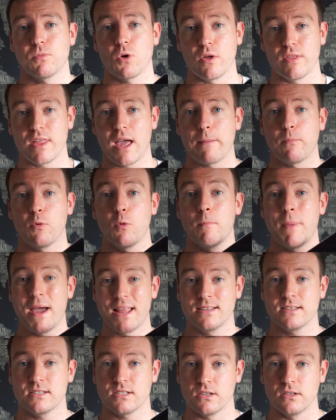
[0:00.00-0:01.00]
got the Apple
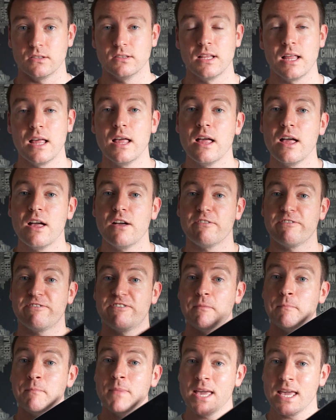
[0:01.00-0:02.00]
Pencil,
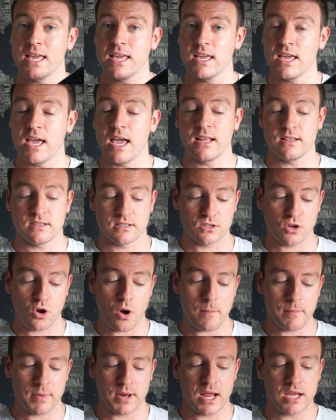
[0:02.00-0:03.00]
for me it's the
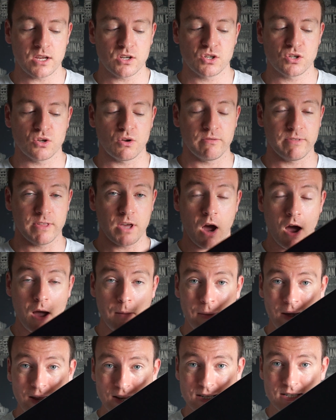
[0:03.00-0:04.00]
combination of the
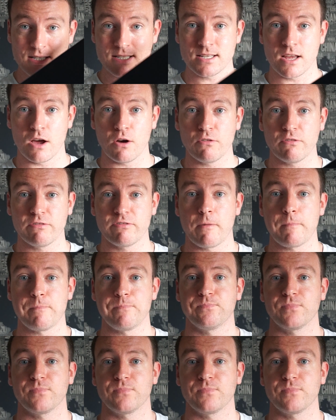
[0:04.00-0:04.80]
iPad itself